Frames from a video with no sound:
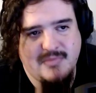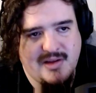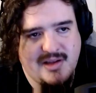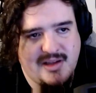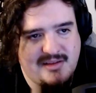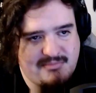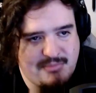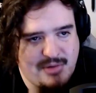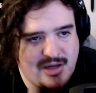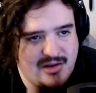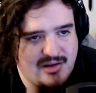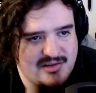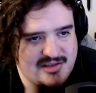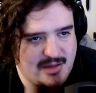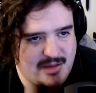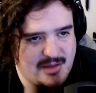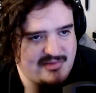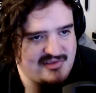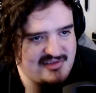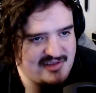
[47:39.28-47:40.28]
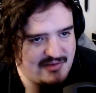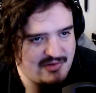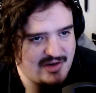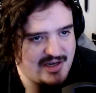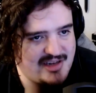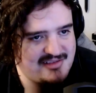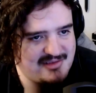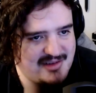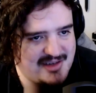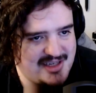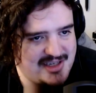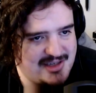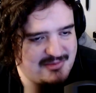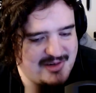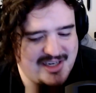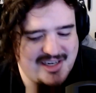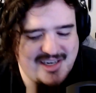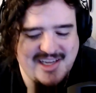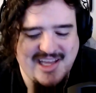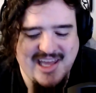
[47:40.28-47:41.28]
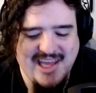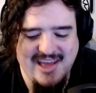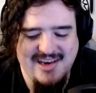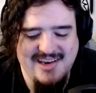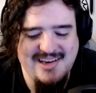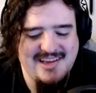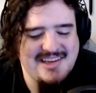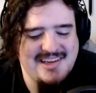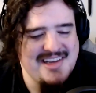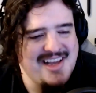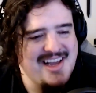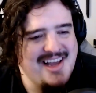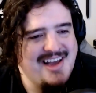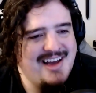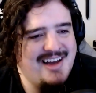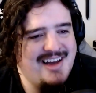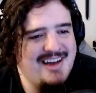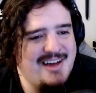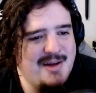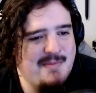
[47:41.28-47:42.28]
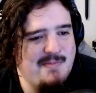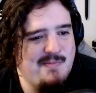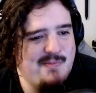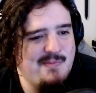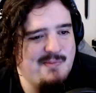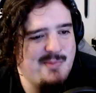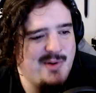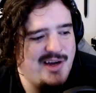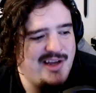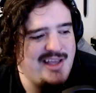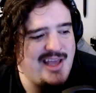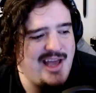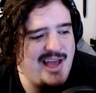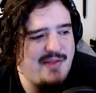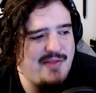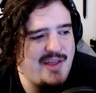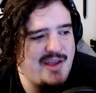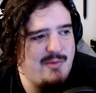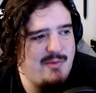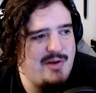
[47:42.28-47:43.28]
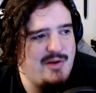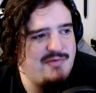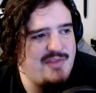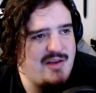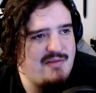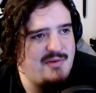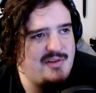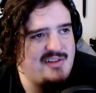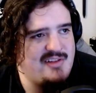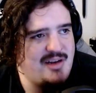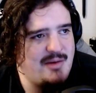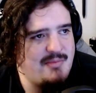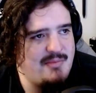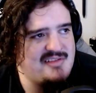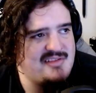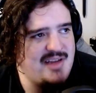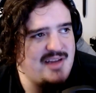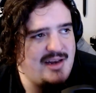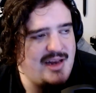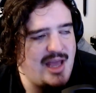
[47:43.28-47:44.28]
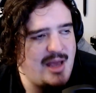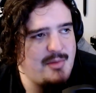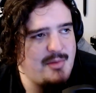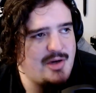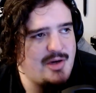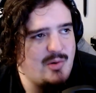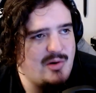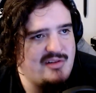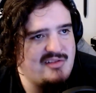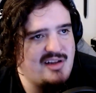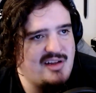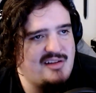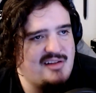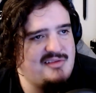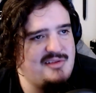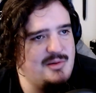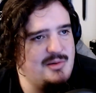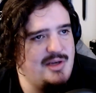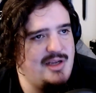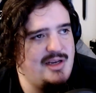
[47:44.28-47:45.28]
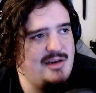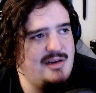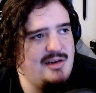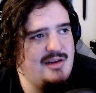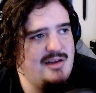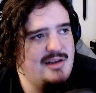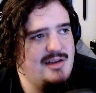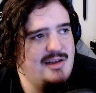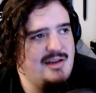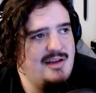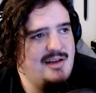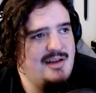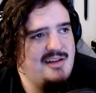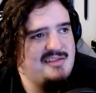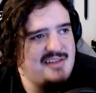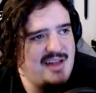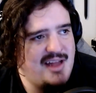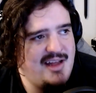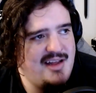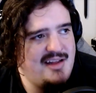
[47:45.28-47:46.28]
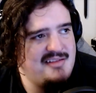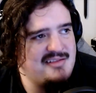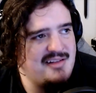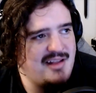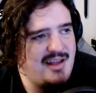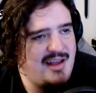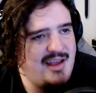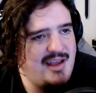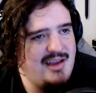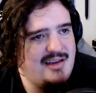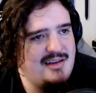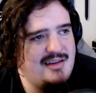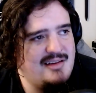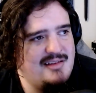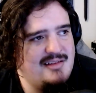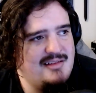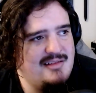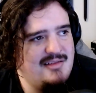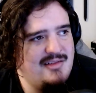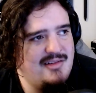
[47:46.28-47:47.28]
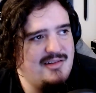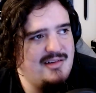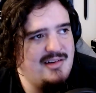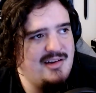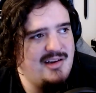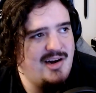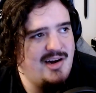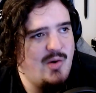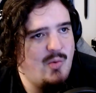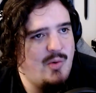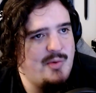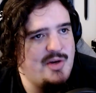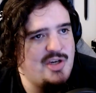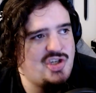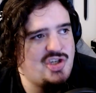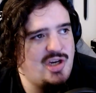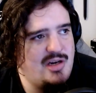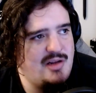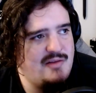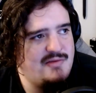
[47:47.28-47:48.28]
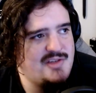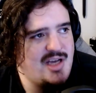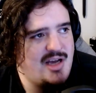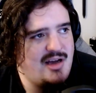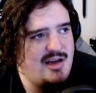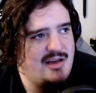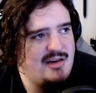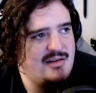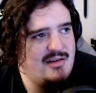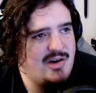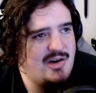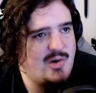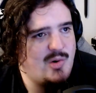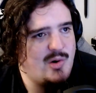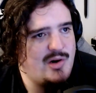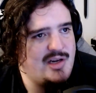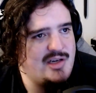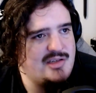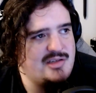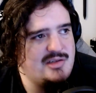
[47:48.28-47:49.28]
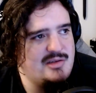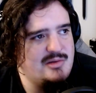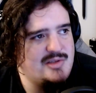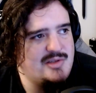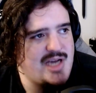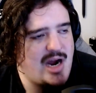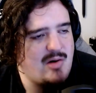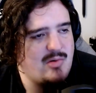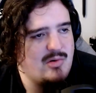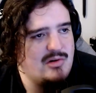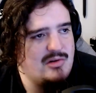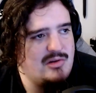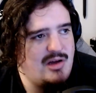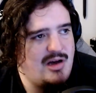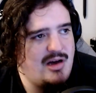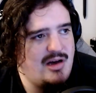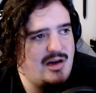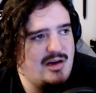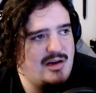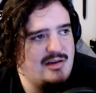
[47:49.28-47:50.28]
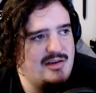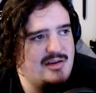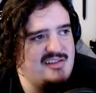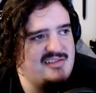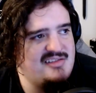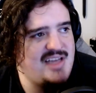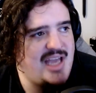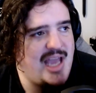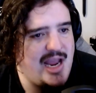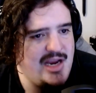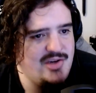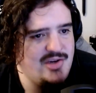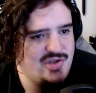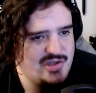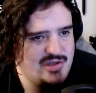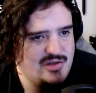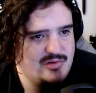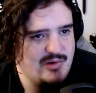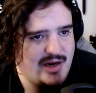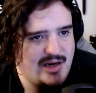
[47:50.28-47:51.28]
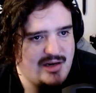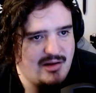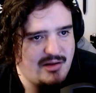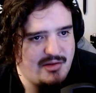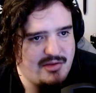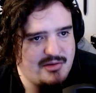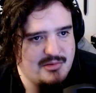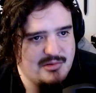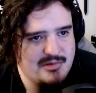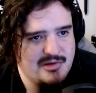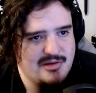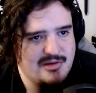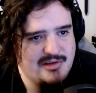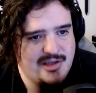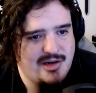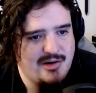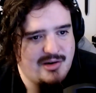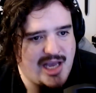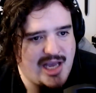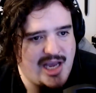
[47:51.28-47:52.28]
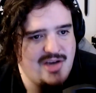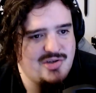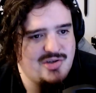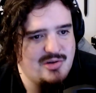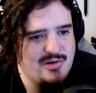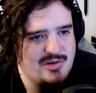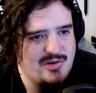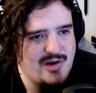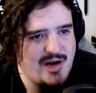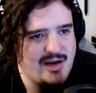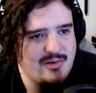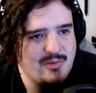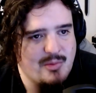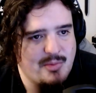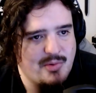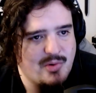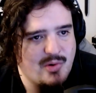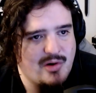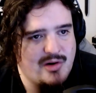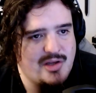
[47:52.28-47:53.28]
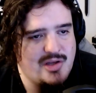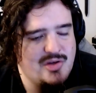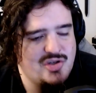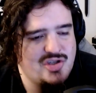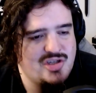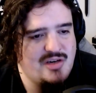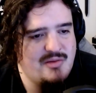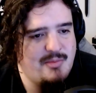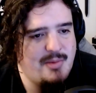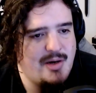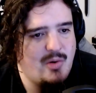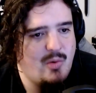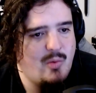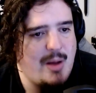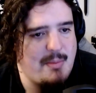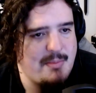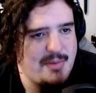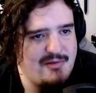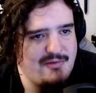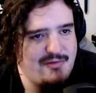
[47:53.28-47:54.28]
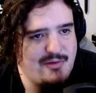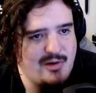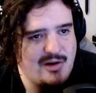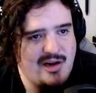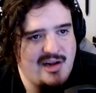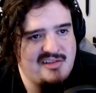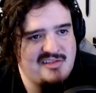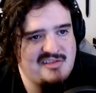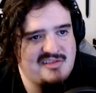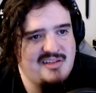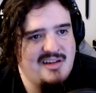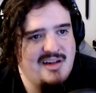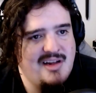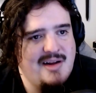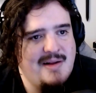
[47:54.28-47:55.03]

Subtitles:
It's been a long time since I've read it, so I need to read it again. But yeah, we set up this dynamic where it's like Siwan says, like, what we should have done according to Tower law is cage you, Randall Thor, cage you, the Dragon Reborn, and you should have been a weapon for us,